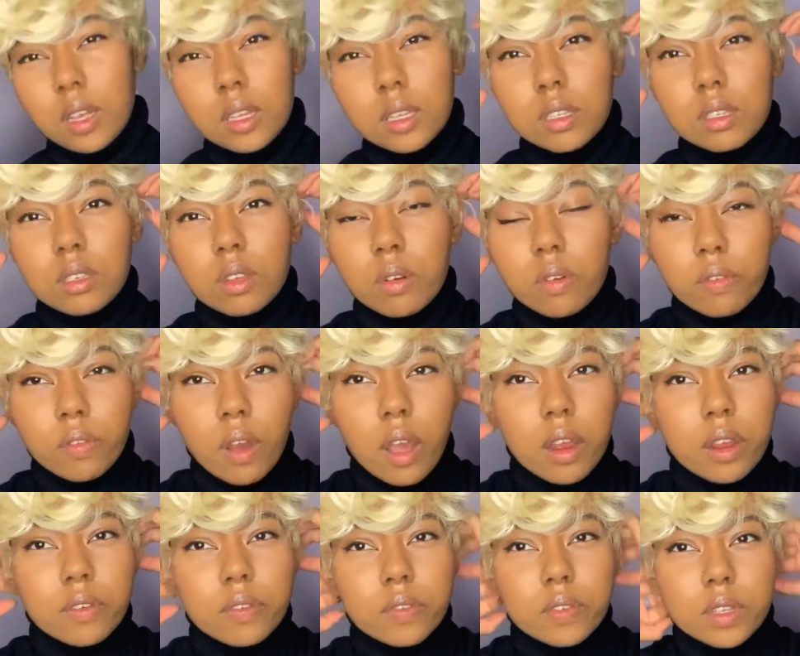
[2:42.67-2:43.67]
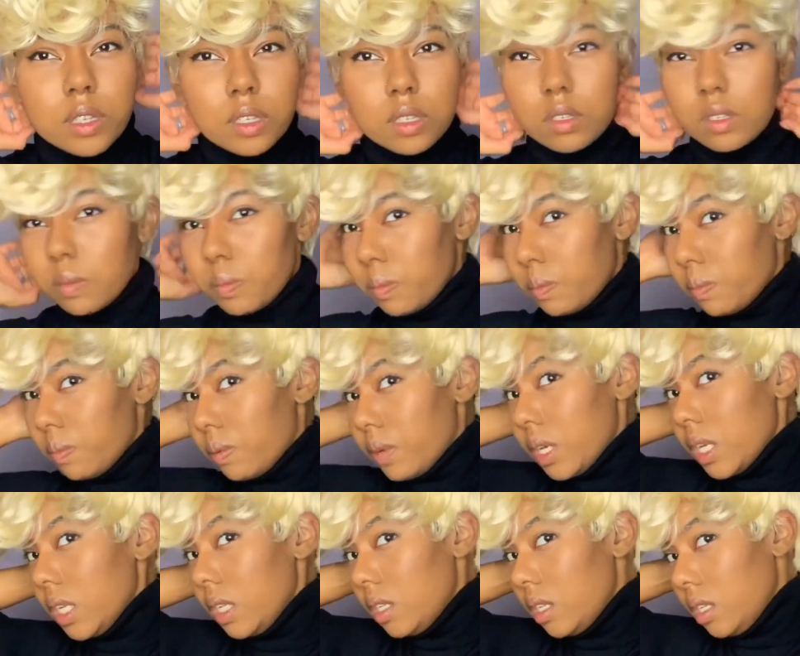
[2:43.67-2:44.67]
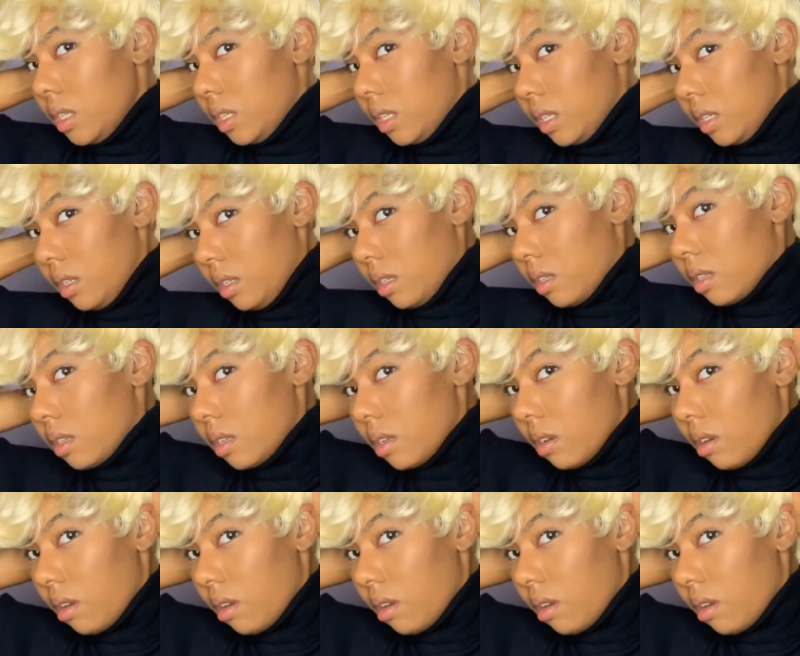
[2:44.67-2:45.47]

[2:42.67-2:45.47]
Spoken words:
So far it feels pretty decent.